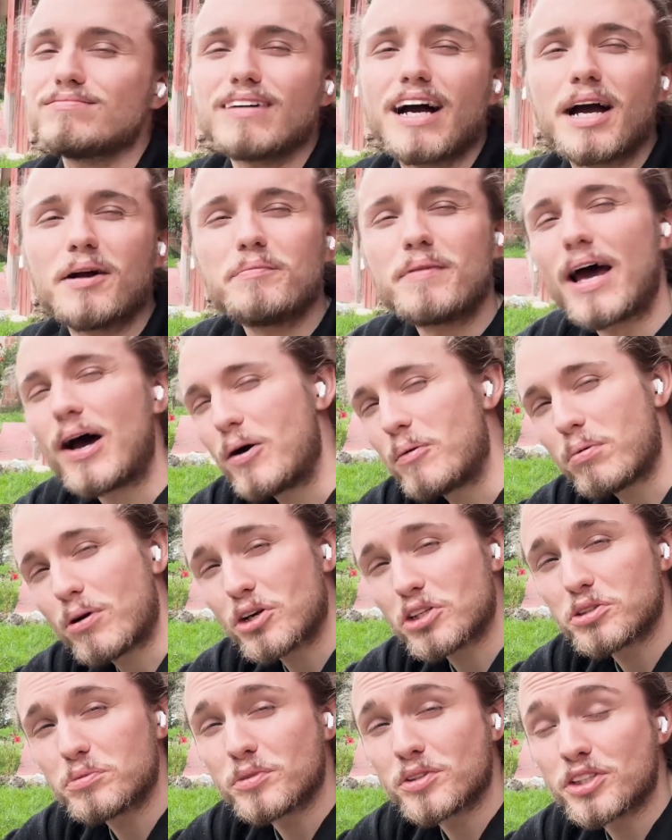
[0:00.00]
I'm now a
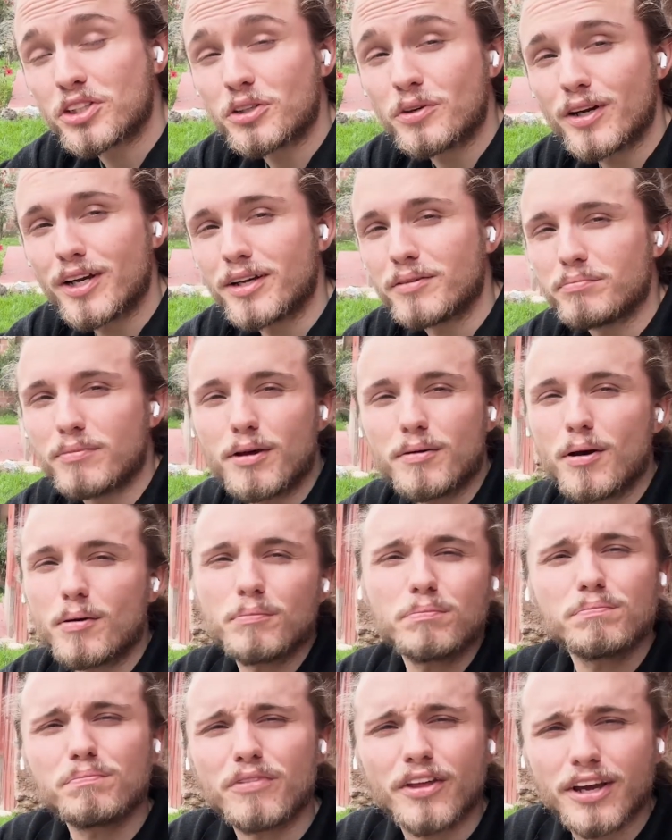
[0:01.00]
person with a degree. Maybe I'm
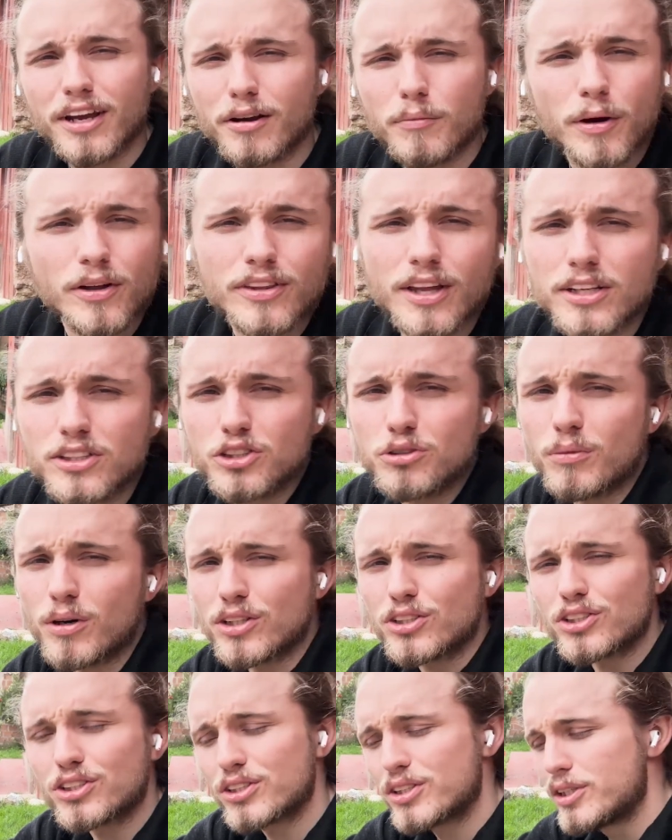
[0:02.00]
thinking about that too
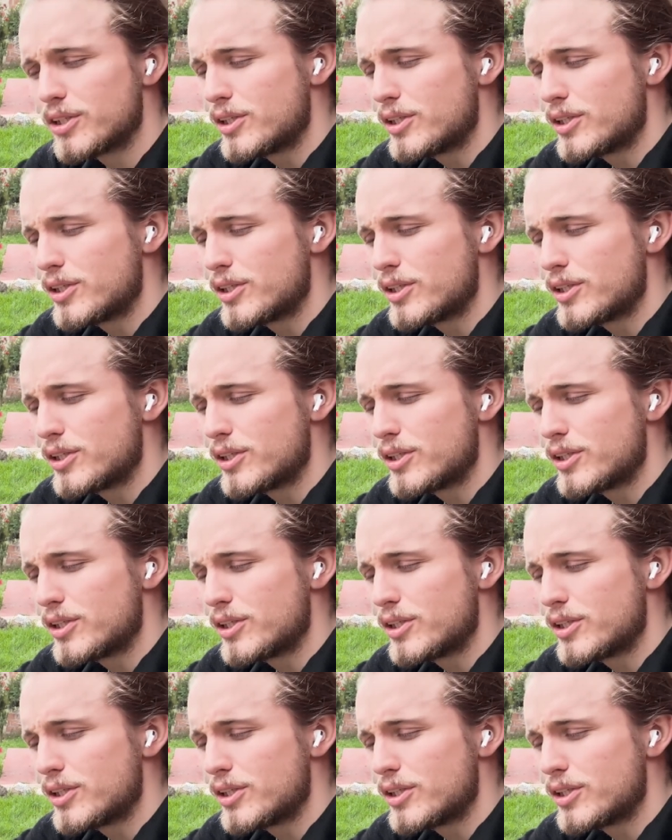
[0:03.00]
much.